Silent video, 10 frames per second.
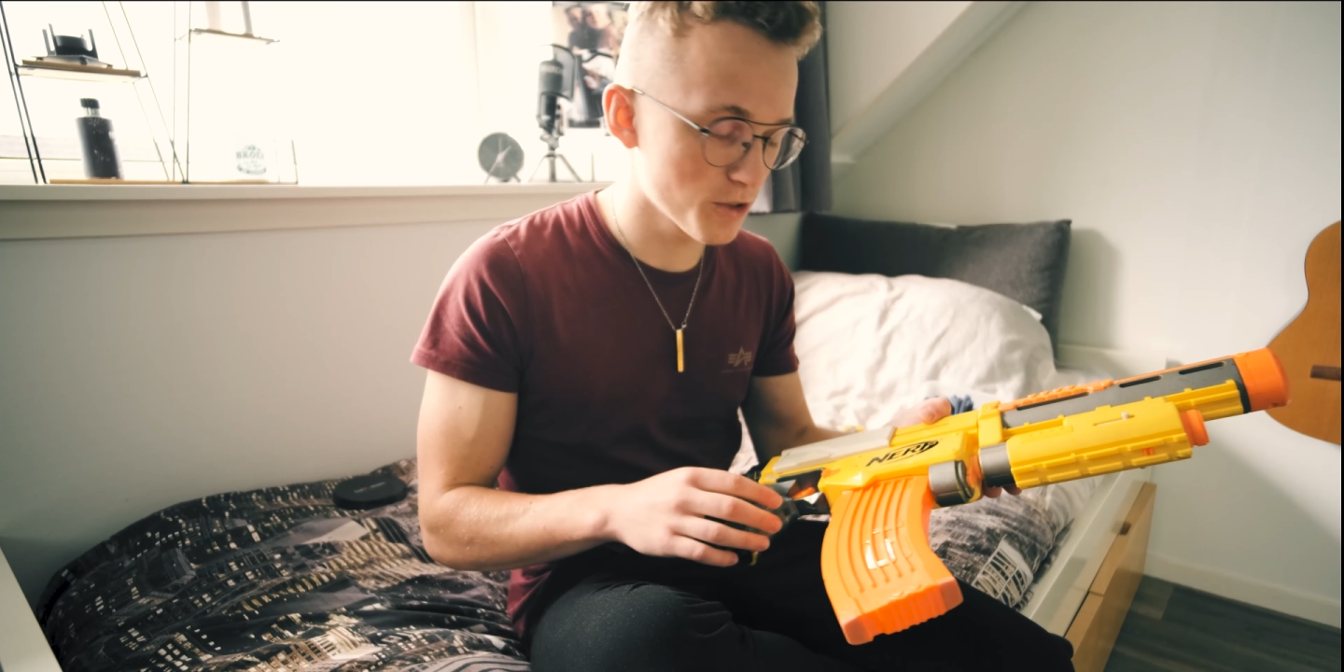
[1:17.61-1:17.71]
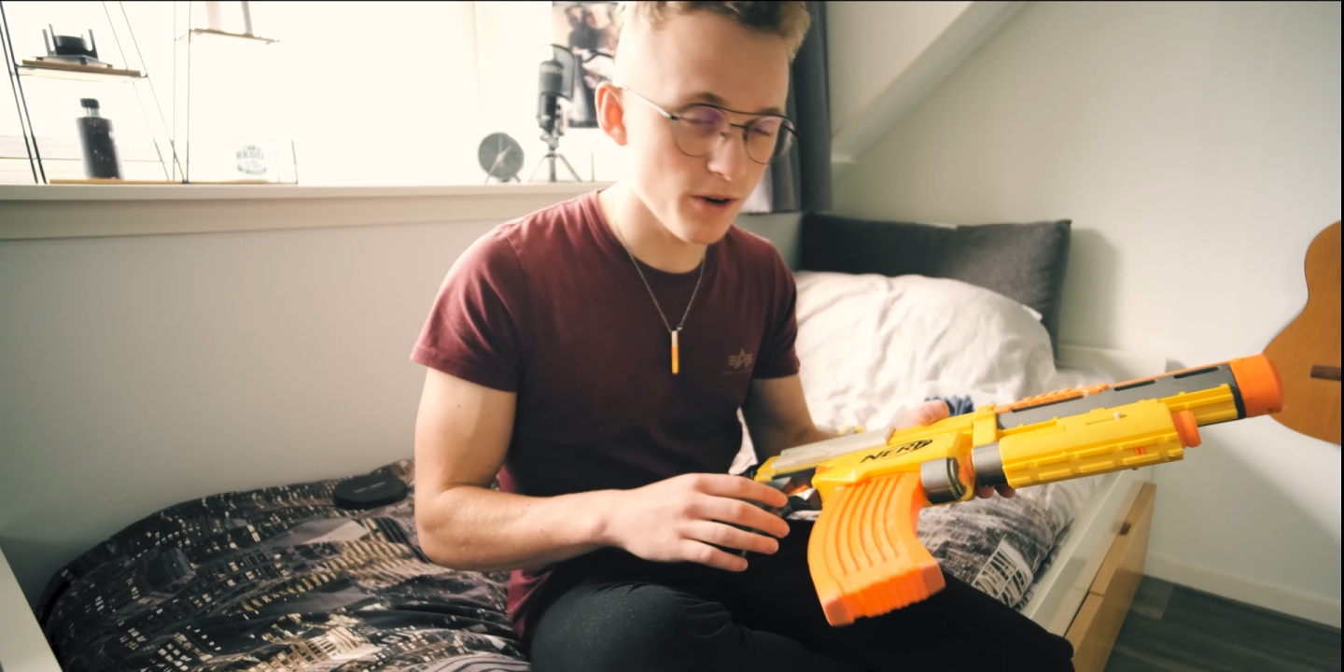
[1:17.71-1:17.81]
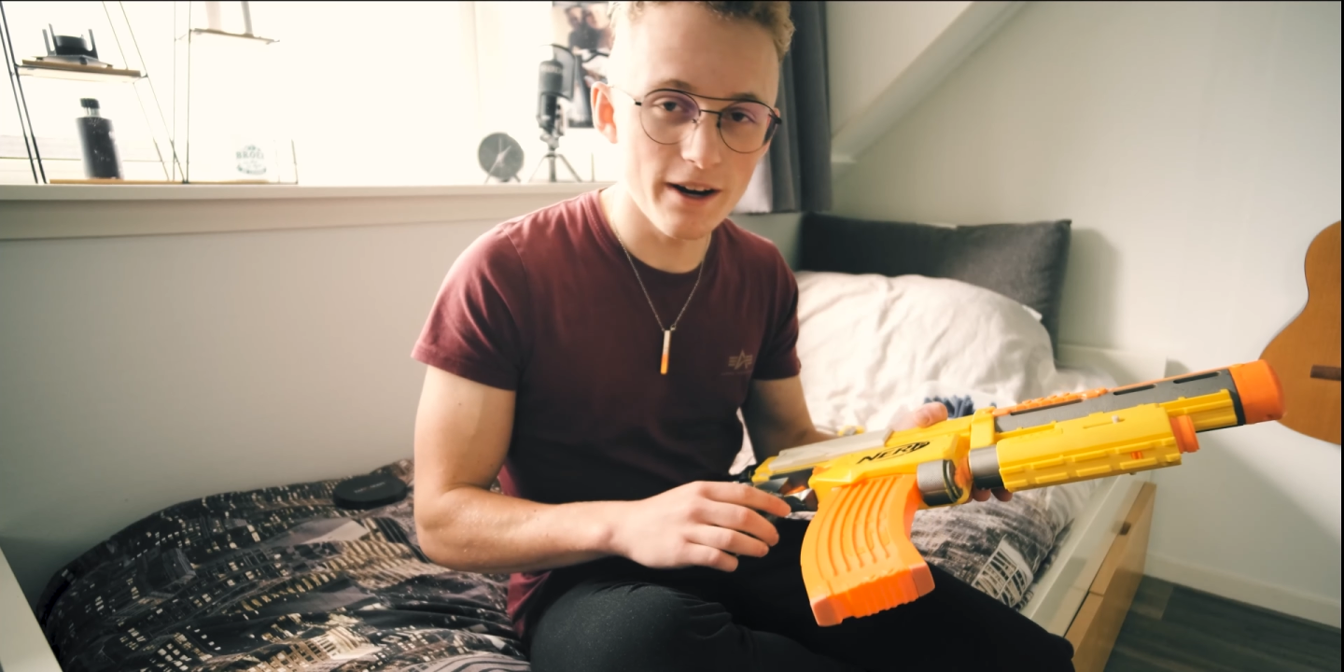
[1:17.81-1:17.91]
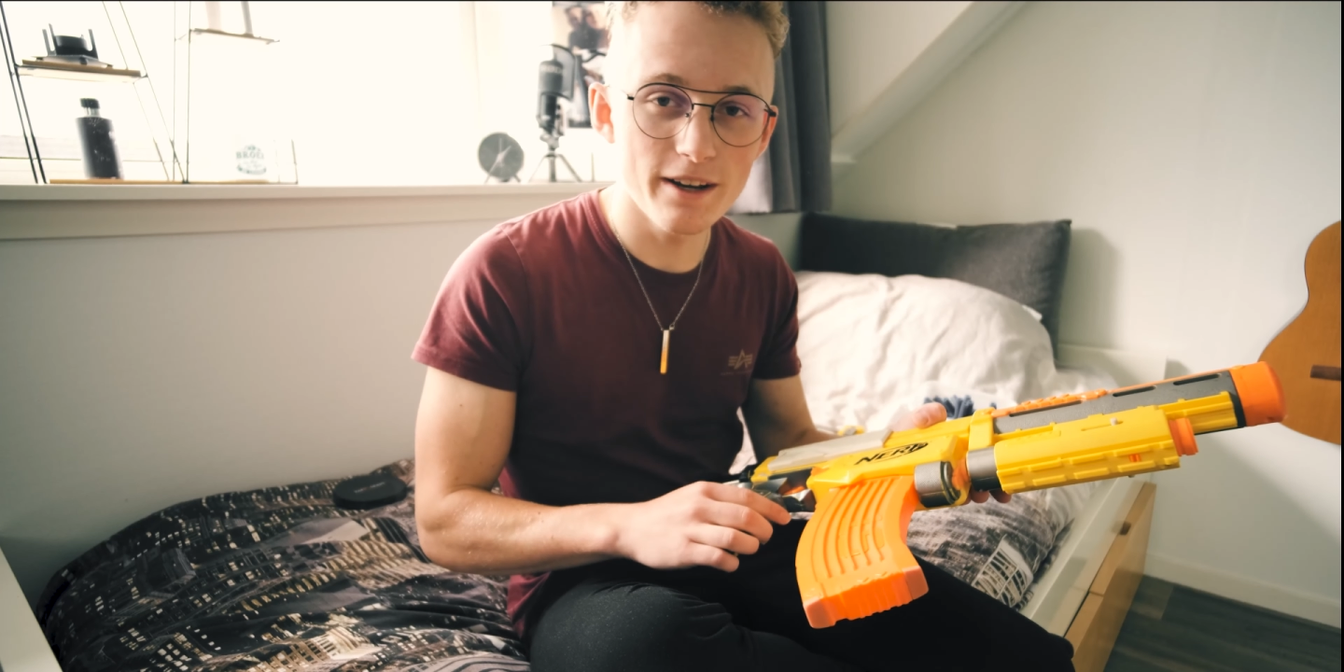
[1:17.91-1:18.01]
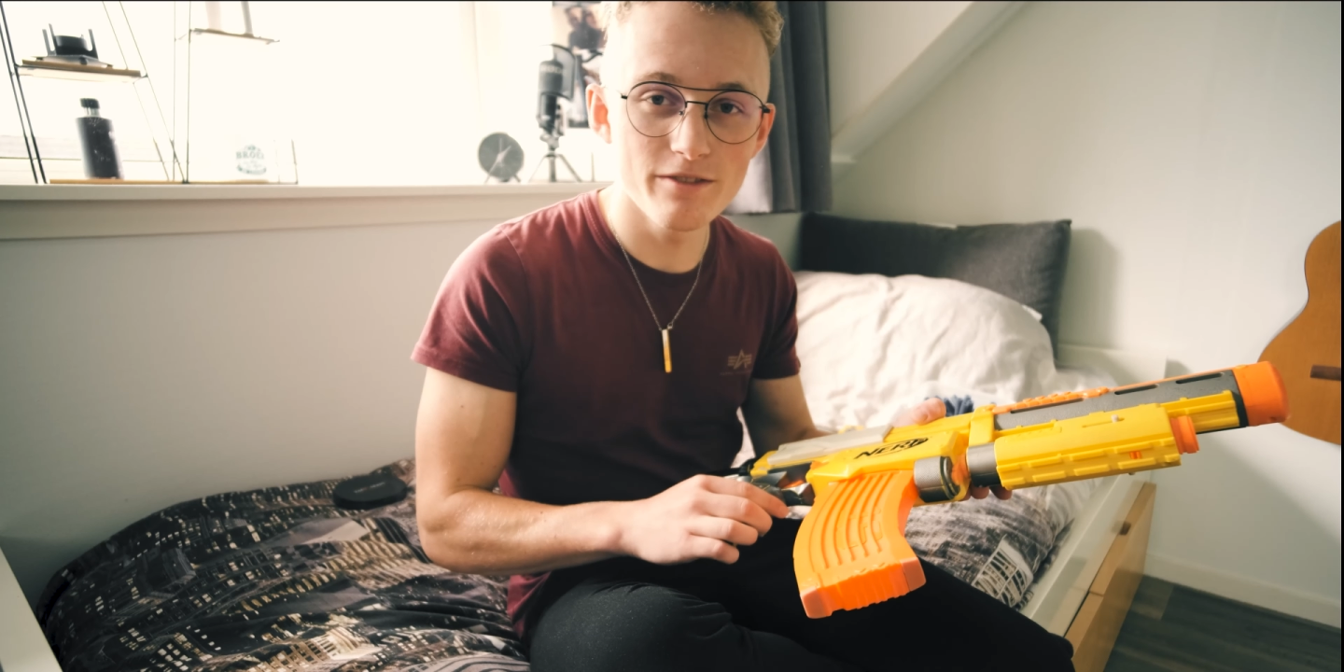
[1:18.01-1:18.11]

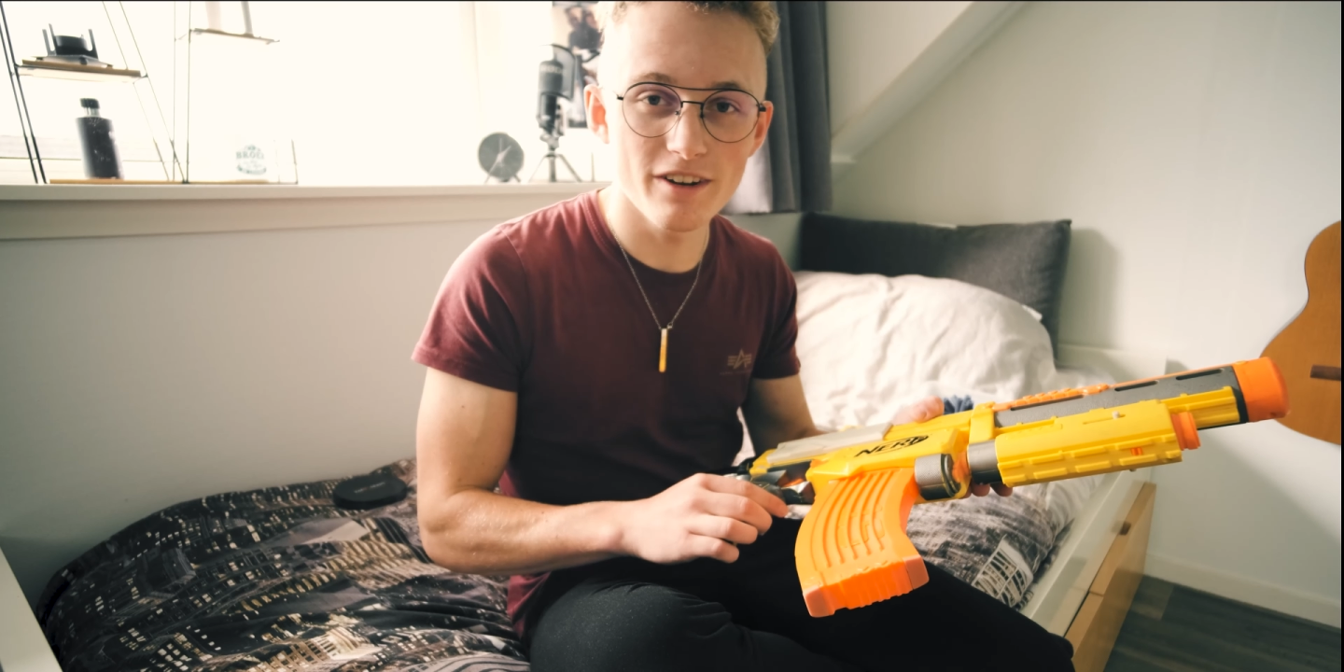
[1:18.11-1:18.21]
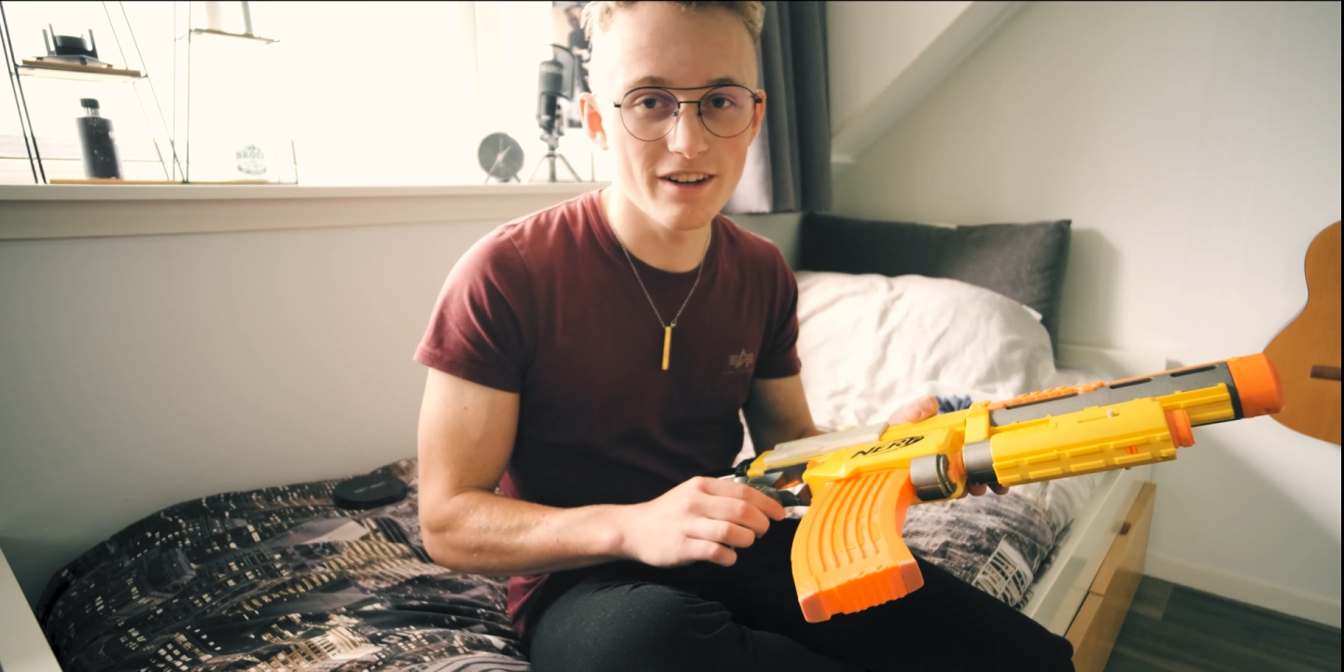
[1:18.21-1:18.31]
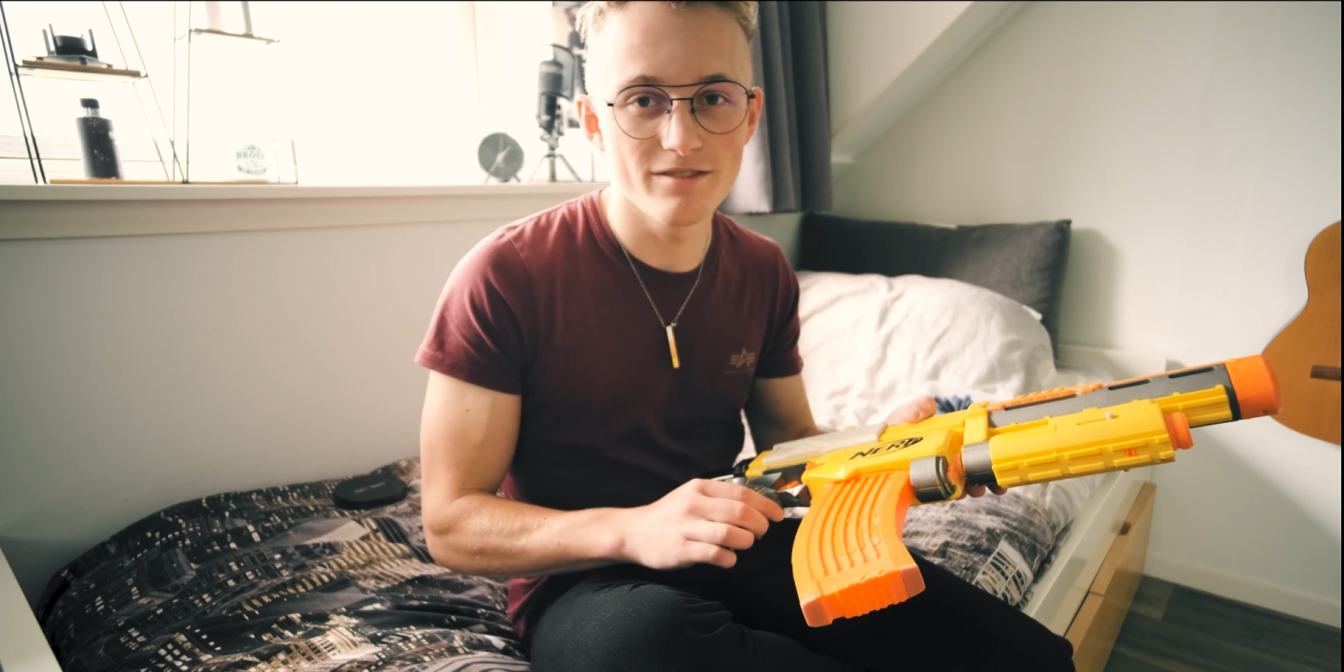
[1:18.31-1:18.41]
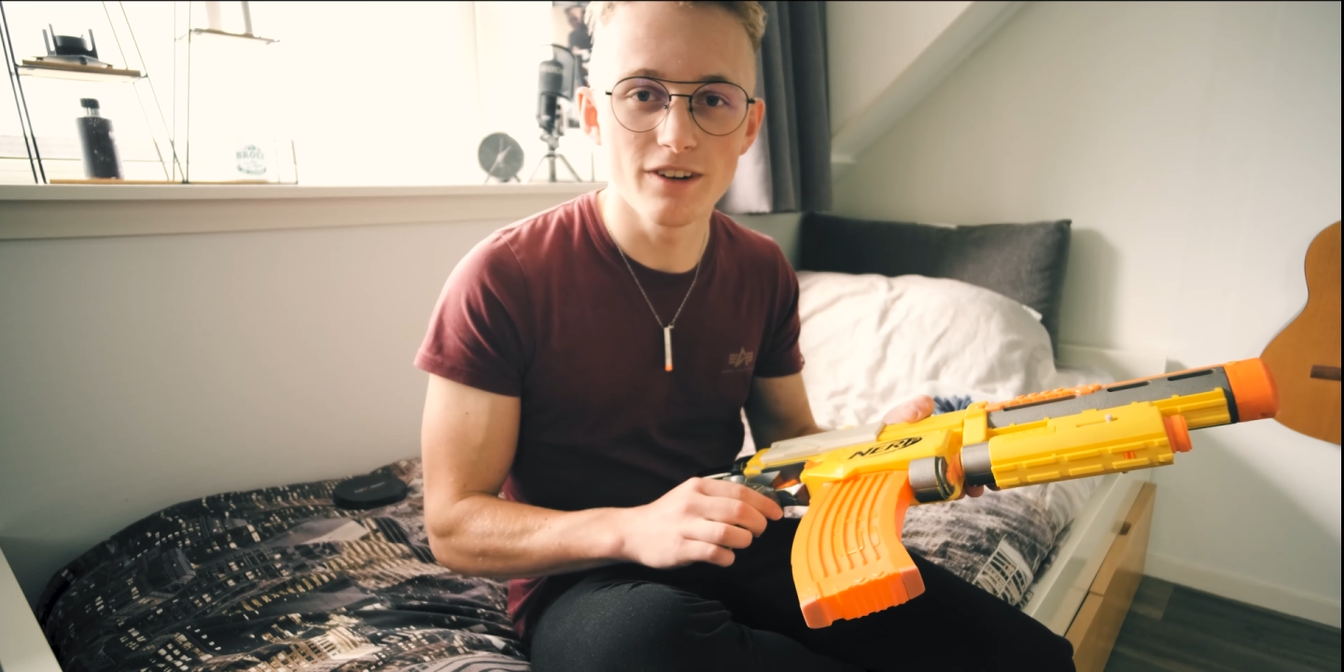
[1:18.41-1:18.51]
try if I can